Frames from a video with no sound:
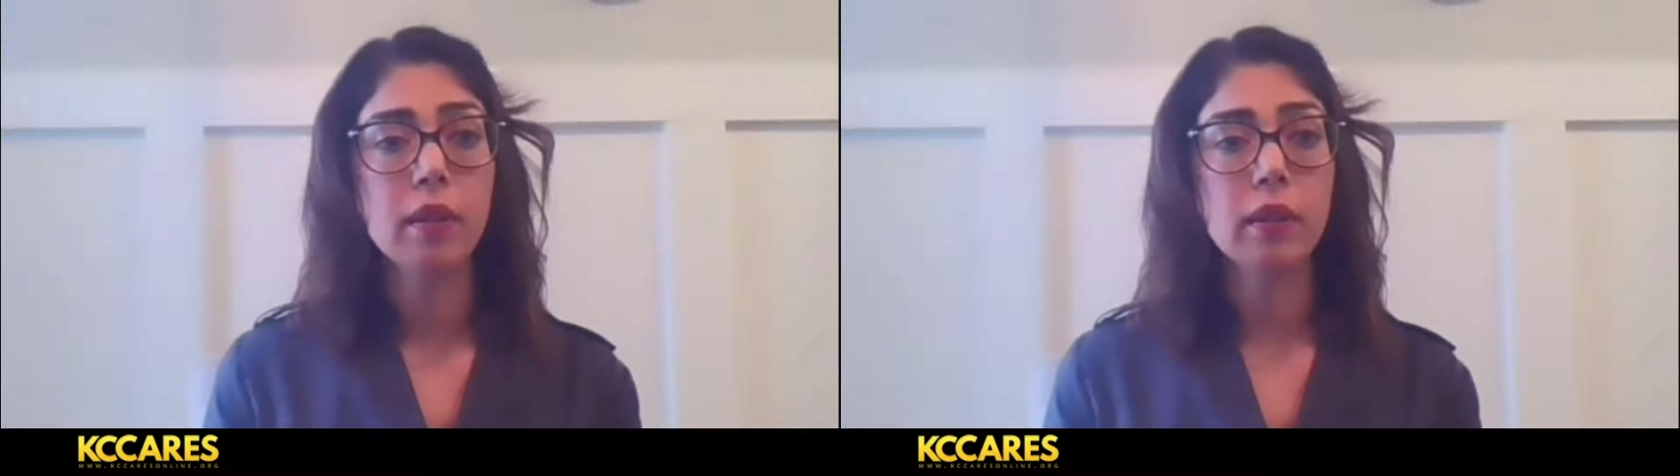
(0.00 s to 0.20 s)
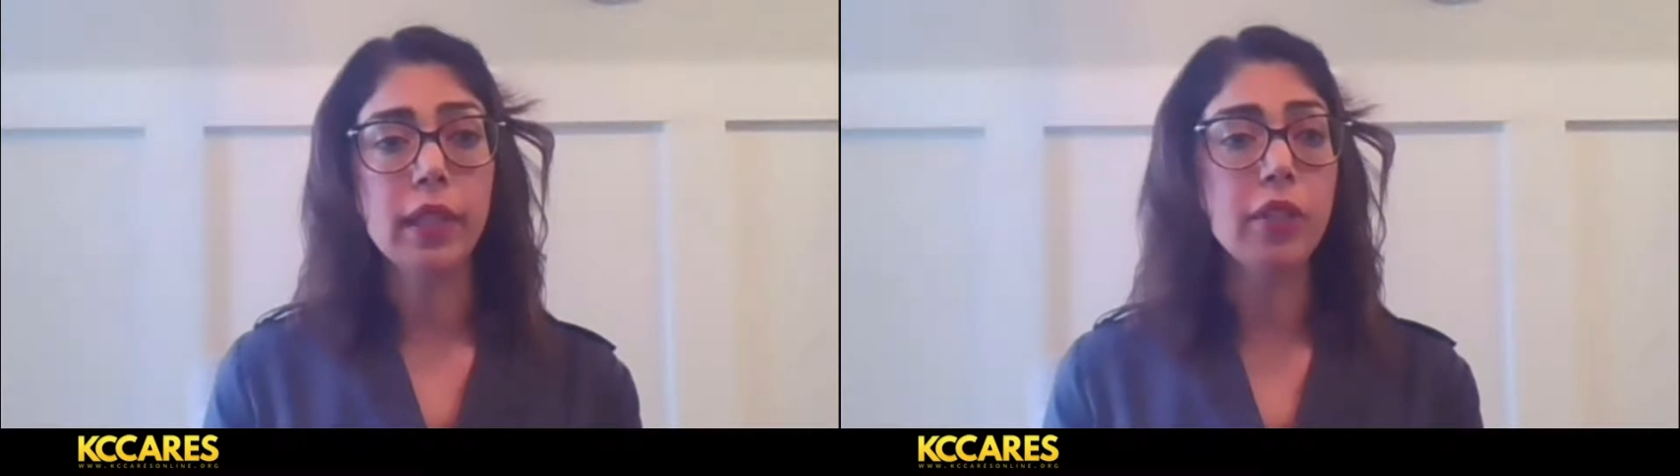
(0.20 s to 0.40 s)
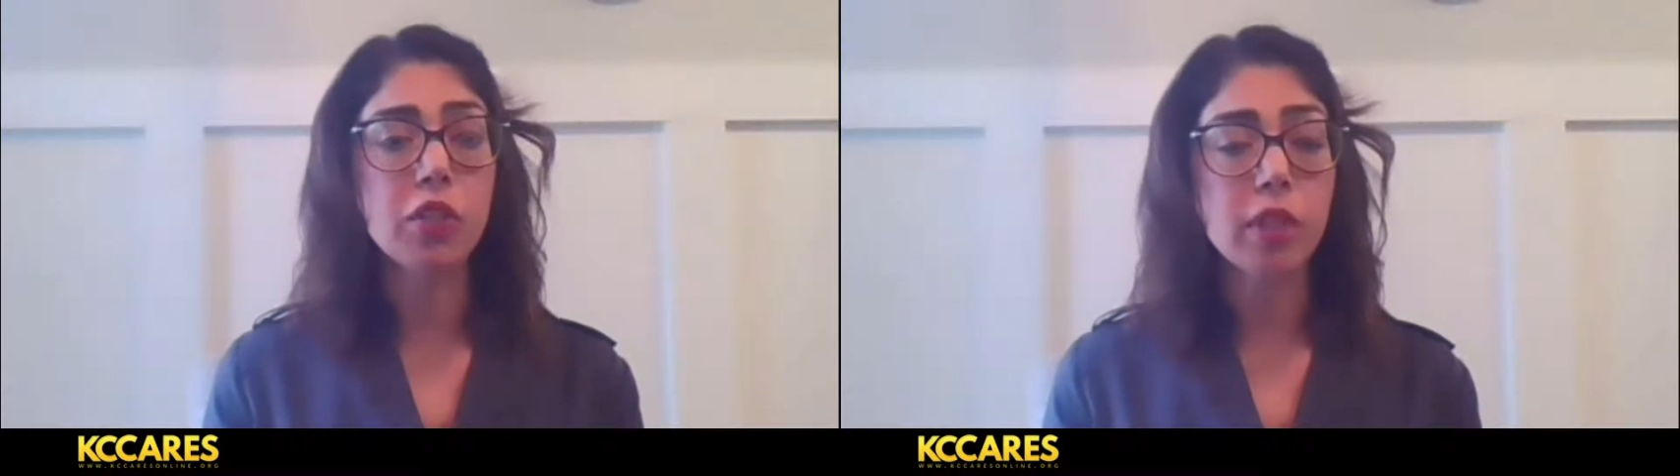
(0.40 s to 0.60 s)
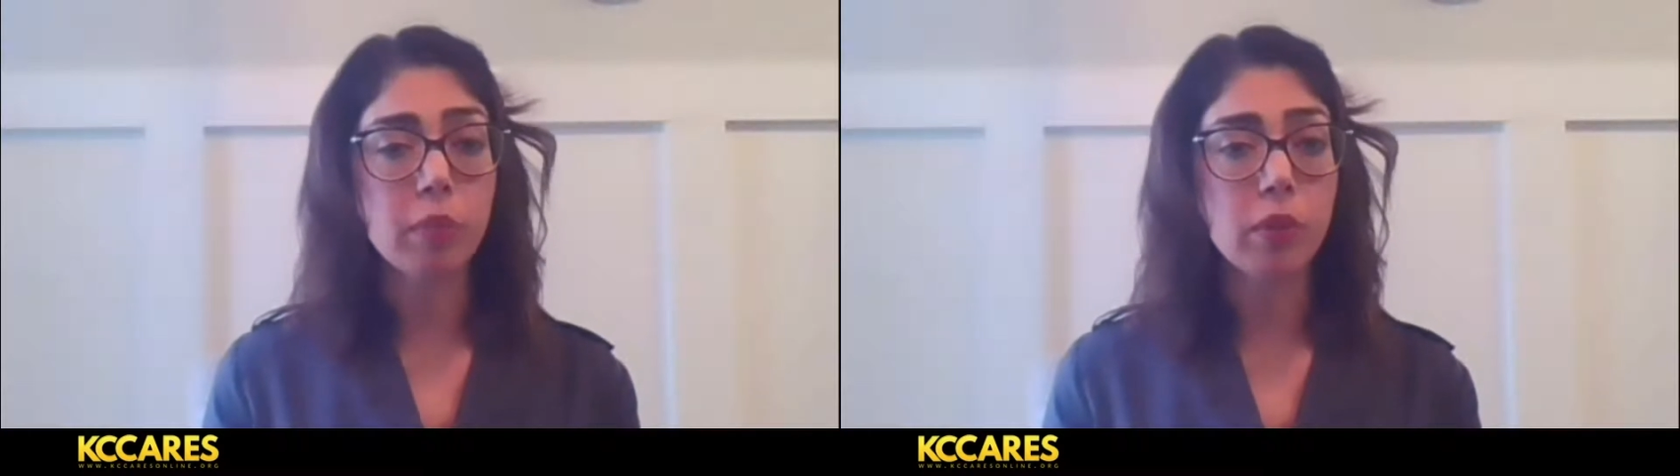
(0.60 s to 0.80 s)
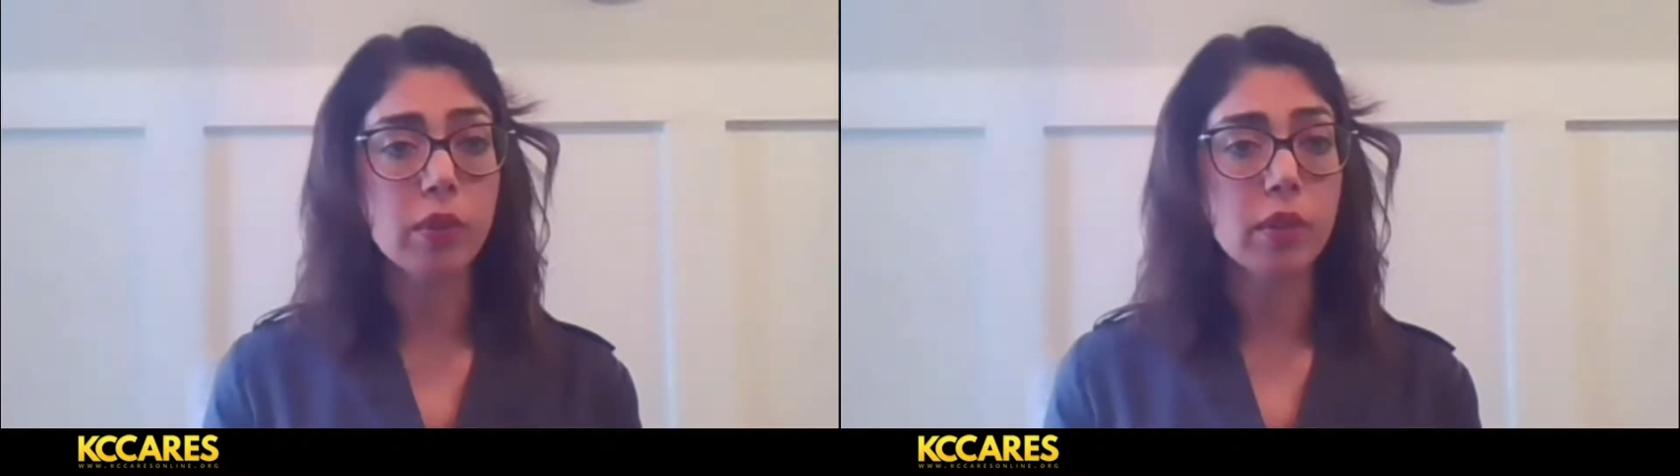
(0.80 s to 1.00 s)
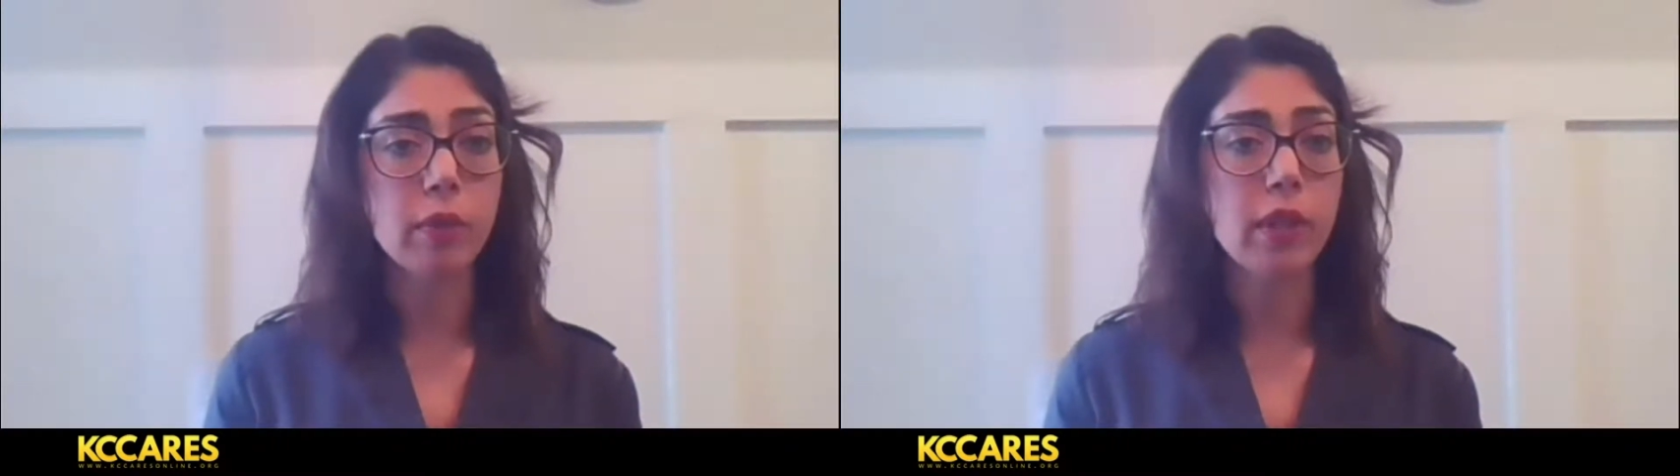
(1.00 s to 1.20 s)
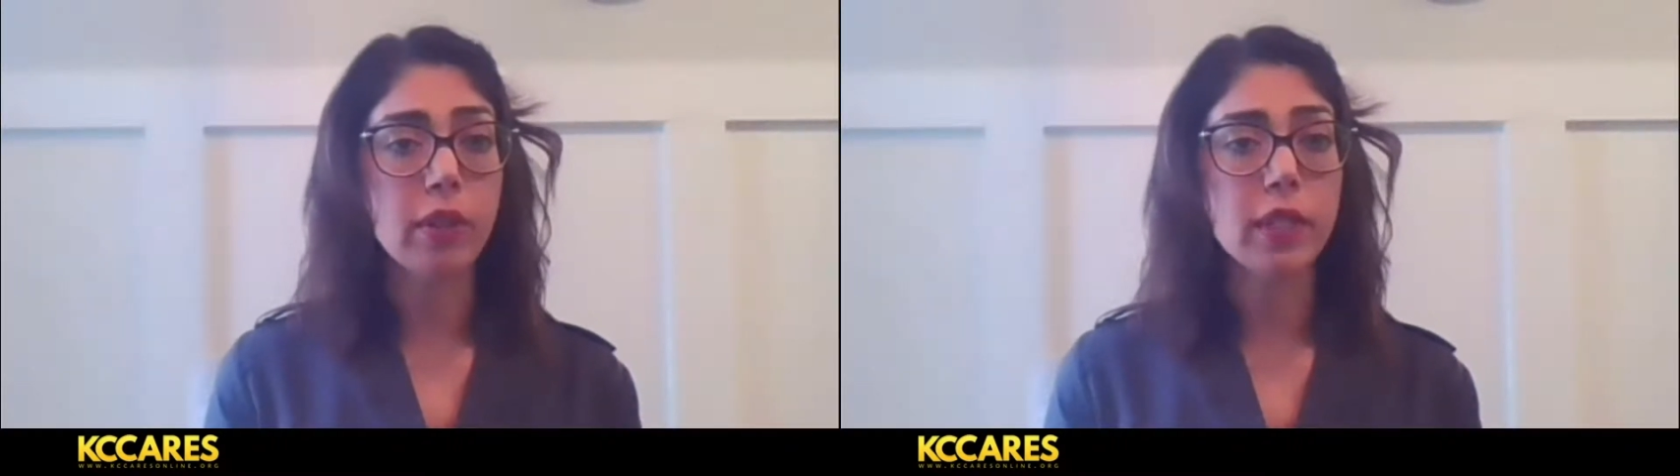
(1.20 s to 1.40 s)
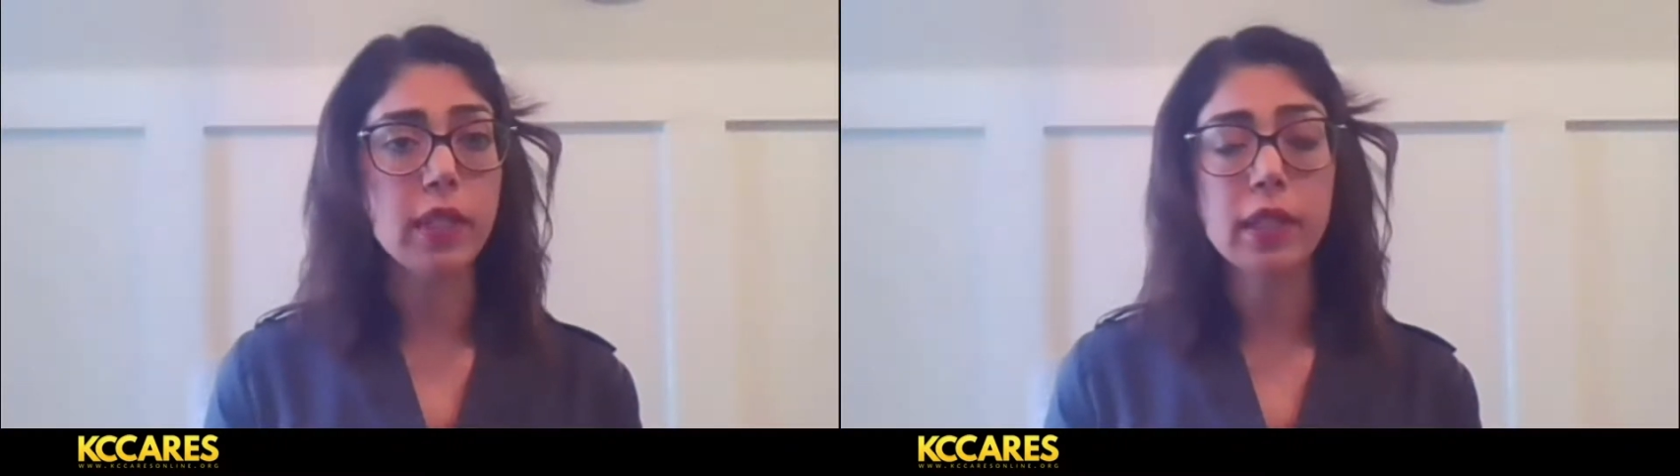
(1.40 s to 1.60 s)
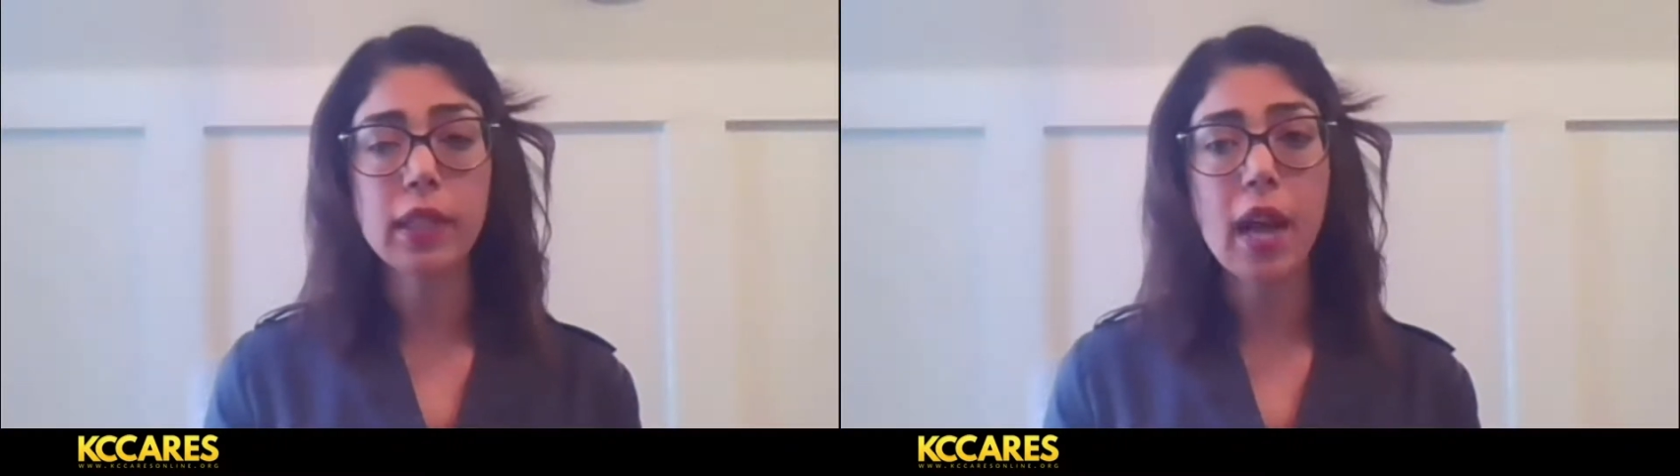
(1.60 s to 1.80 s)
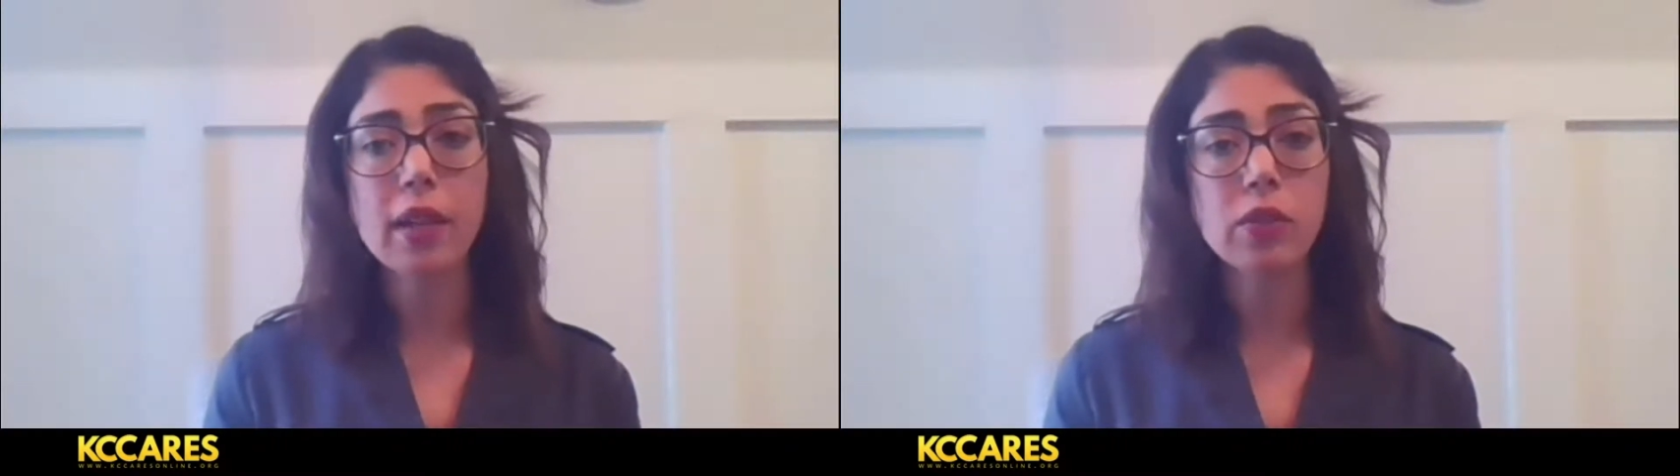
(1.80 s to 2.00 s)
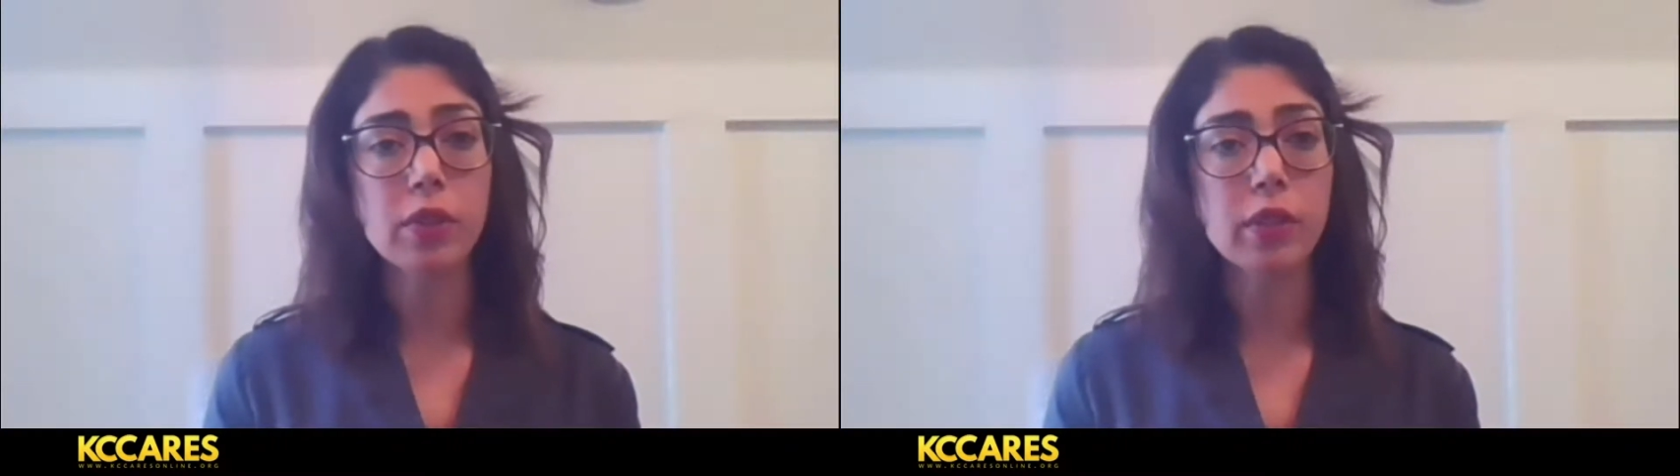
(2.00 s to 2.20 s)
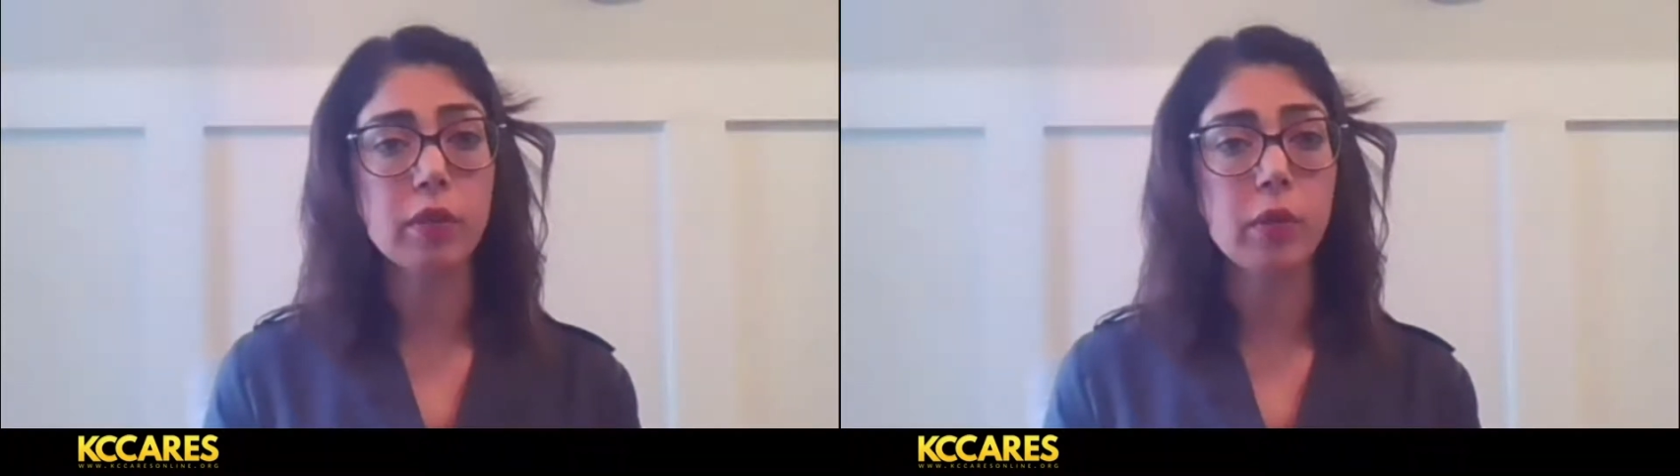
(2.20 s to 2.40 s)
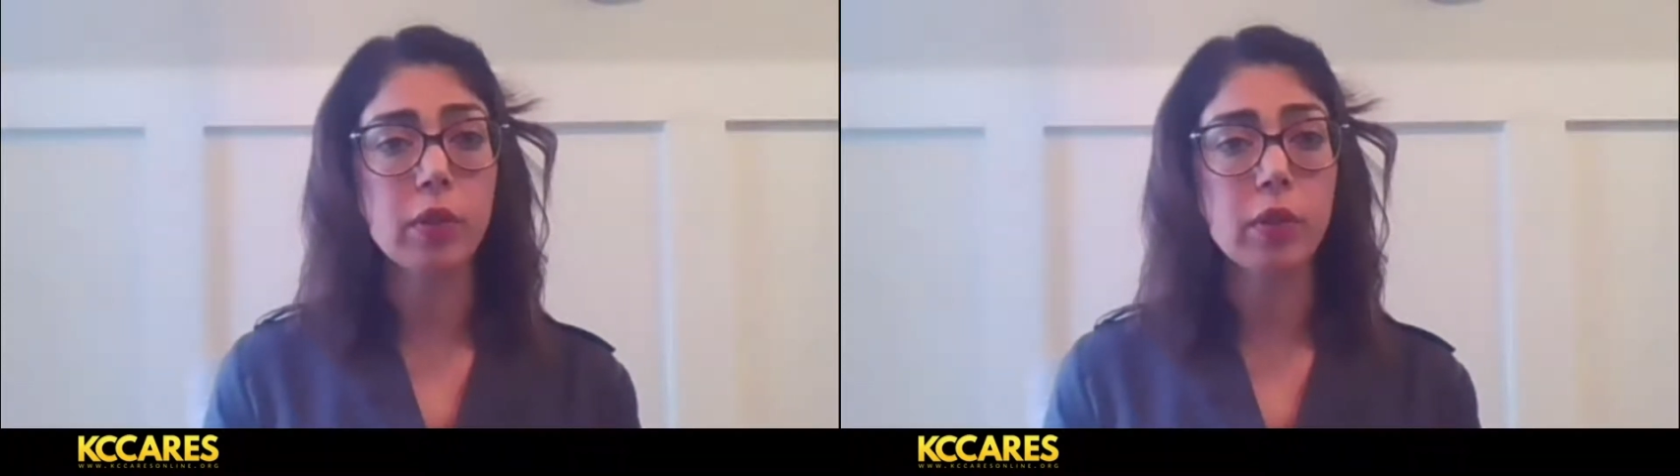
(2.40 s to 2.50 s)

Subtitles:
leadership roles, whether it's in the classroom